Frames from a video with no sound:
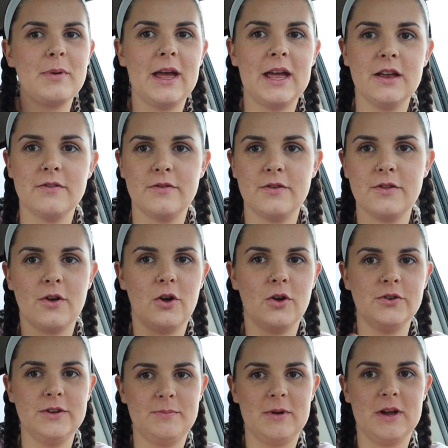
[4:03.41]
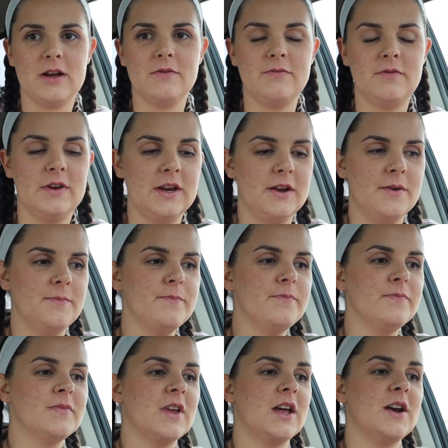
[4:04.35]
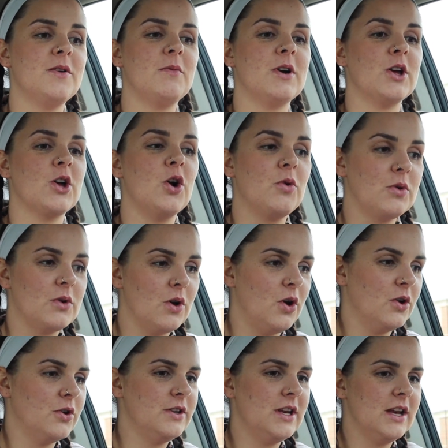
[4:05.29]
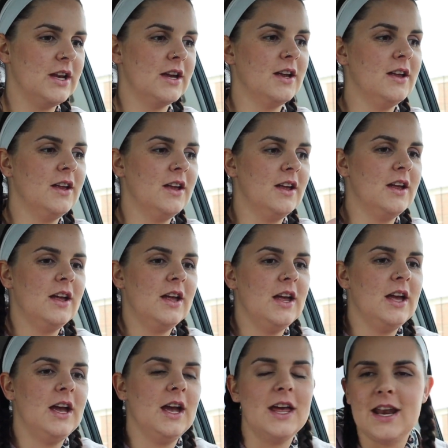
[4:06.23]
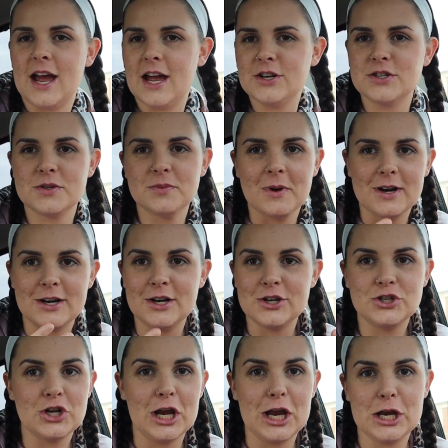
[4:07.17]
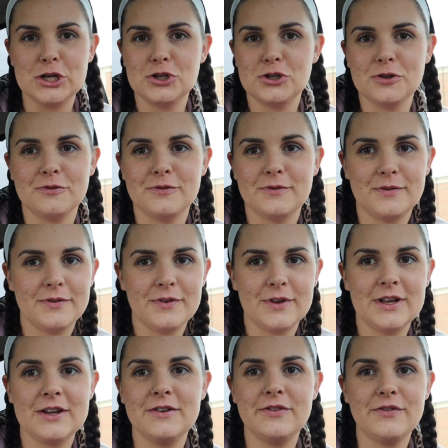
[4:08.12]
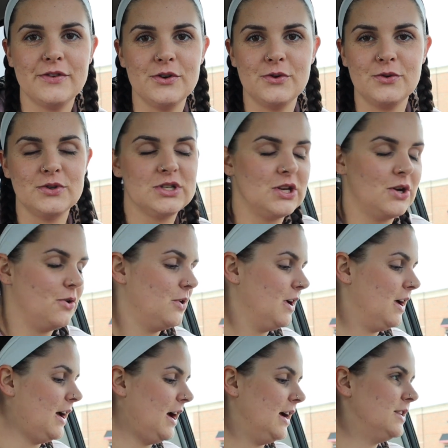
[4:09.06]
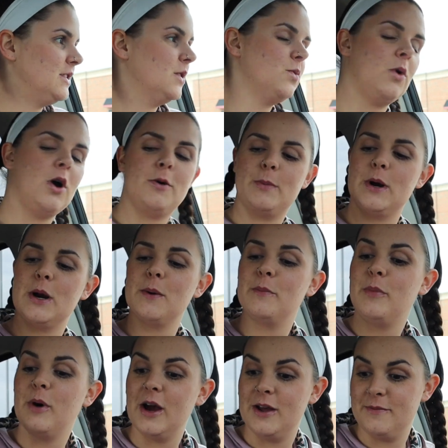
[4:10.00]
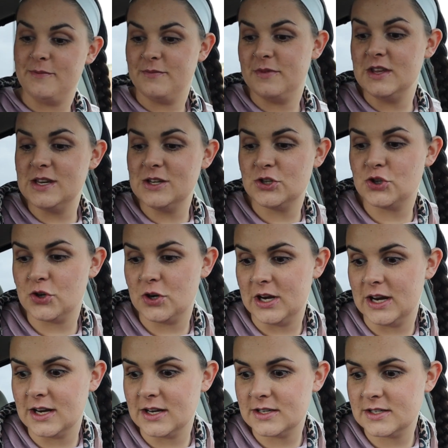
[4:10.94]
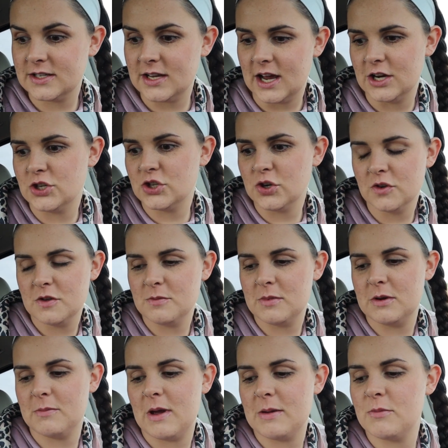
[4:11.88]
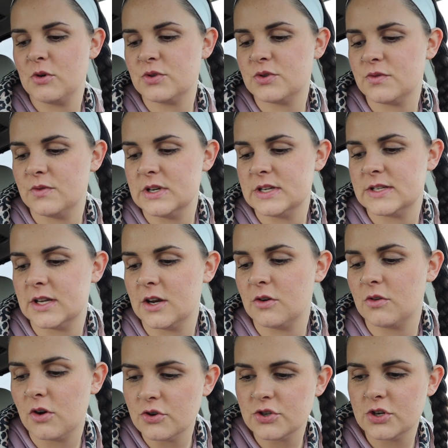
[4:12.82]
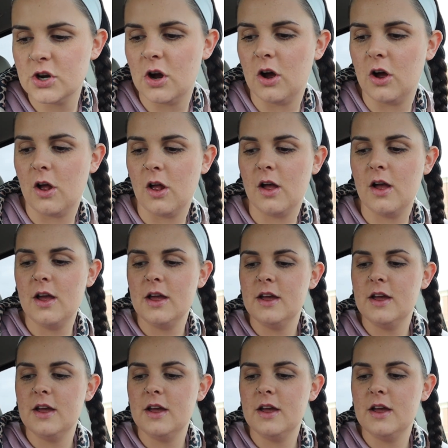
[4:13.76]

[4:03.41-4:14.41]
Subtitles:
paying for the Aldi pickup fee. I didn't want to go in Aldi, and I just wanted a change of food, so I did Walmart. But these drinks, I showed them in my most recent grocery haul.